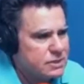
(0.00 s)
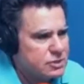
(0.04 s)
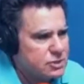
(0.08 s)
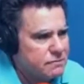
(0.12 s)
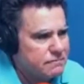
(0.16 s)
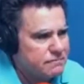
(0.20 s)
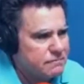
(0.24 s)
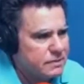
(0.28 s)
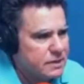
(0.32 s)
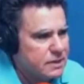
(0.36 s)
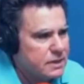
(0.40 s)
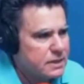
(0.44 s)
You
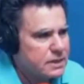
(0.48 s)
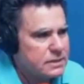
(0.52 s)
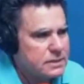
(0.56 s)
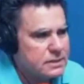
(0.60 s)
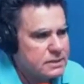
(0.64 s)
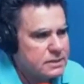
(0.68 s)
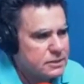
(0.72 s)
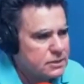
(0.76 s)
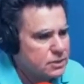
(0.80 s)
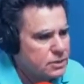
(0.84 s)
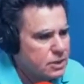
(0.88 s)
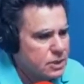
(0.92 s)
figured,
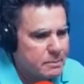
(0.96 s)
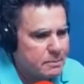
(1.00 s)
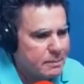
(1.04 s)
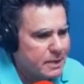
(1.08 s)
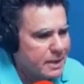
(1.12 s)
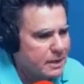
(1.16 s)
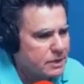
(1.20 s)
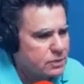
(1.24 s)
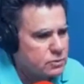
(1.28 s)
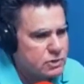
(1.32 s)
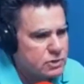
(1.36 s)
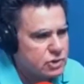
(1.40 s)
I
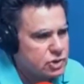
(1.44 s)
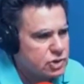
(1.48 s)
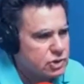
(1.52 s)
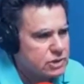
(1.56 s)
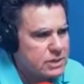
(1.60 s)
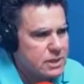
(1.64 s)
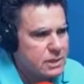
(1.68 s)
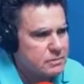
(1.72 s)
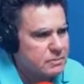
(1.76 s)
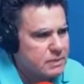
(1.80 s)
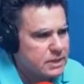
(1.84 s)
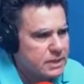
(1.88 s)
might as well just
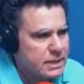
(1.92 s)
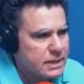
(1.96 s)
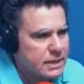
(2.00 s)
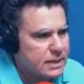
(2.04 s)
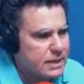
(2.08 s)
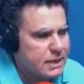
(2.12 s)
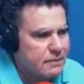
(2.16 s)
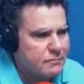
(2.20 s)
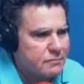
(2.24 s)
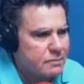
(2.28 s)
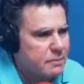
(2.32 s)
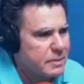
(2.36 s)
come clean.
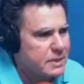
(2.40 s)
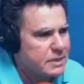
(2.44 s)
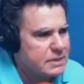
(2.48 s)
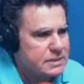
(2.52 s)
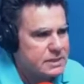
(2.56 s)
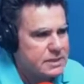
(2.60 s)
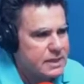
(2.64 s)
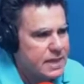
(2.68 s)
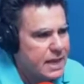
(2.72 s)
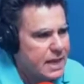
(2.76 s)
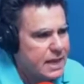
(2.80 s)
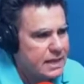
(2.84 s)
Everybody's
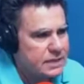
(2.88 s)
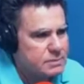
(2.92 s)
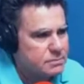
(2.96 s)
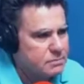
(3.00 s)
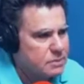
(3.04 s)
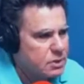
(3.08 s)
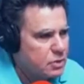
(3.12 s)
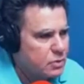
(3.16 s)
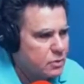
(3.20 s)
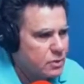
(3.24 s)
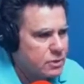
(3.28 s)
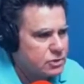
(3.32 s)
going to ask me
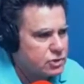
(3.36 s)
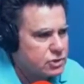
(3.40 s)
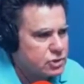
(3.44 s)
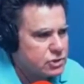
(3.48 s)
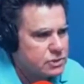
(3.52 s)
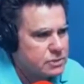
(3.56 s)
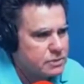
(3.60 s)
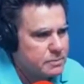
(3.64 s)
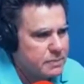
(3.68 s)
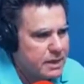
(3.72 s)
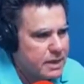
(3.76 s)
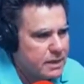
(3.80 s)

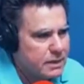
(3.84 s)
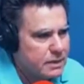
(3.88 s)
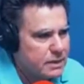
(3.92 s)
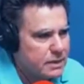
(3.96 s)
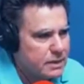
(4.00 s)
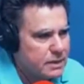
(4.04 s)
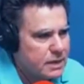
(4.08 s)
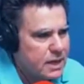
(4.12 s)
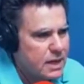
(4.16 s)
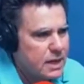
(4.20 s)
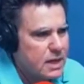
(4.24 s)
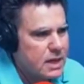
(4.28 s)
questions about
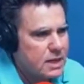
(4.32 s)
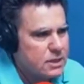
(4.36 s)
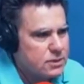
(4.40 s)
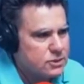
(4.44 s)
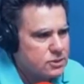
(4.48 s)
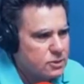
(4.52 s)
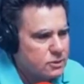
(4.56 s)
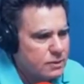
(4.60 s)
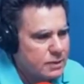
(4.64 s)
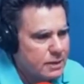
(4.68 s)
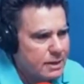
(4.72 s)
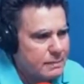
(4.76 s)
it.
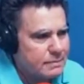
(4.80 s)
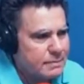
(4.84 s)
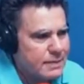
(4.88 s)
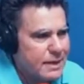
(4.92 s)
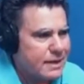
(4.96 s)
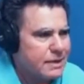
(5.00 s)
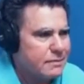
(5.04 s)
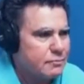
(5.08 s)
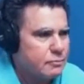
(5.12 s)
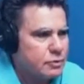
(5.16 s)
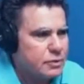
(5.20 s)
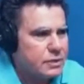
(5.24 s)
So I'm
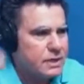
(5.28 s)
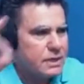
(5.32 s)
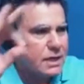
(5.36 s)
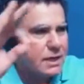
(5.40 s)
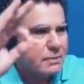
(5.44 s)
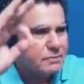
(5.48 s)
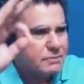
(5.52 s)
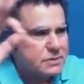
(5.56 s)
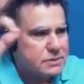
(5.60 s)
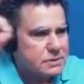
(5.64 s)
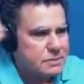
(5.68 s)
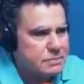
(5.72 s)
kind of putting
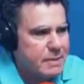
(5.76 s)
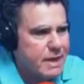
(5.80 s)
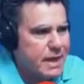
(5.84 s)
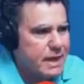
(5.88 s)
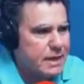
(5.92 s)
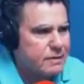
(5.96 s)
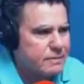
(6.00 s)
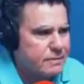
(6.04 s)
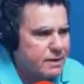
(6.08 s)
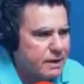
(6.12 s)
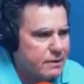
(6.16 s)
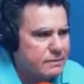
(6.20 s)
up this
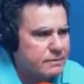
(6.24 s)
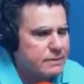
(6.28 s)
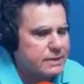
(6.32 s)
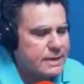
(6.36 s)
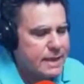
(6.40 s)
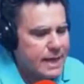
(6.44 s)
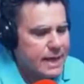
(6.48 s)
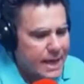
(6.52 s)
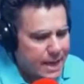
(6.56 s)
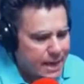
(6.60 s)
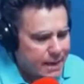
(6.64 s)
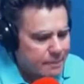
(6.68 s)
banner out.
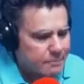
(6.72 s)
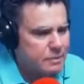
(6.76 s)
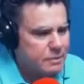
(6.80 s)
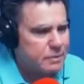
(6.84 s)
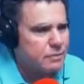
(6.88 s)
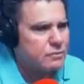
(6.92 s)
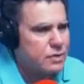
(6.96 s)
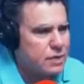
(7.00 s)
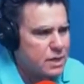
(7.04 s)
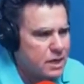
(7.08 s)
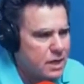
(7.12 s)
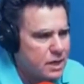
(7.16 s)
Yeah, I'm
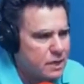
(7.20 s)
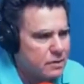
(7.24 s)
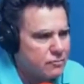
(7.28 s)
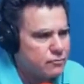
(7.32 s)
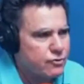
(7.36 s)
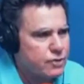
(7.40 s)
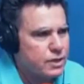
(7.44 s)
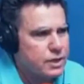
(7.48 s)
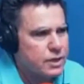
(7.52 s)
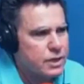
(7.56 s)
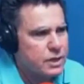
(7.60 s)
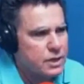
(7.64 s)
in
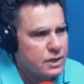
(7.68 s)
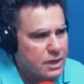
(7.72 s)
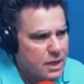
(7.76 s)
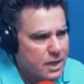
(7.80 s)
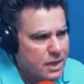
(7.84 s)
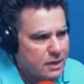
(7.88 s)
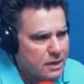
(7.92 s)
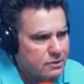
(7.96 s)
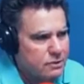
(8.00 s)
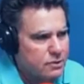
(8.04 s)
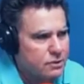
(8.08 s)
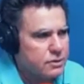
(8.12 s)
recovery.
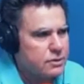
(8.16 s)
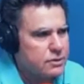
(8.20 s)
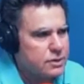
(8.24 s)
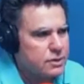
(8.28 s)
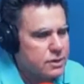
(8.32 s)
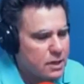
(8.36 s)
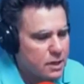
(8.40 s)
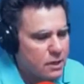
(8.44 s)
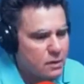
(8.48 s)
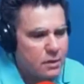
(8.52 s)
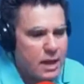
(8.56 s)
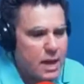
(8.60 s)

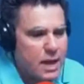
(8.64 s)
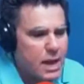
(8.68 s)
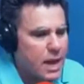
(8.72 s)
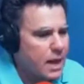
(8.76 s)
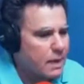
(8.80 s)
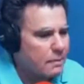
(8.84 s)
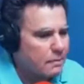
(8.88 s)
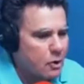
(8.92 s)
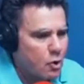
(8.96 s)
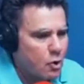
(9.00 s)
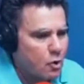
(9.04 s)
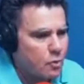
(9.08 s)

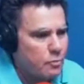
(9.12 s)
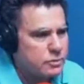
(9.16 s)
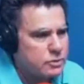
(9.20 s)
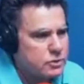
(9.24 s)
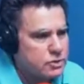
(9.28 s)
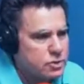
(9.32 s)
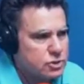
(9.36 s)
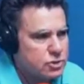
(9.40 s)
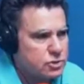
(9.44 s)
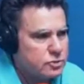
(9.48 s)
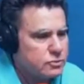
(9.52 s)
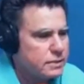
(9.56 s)
I'm open
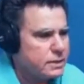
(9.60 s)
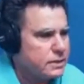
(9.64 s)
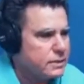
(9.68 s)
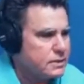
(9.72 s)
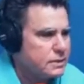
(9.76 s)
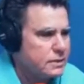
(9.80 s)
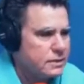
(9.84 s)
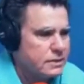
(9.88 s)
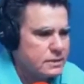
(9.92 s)
to it.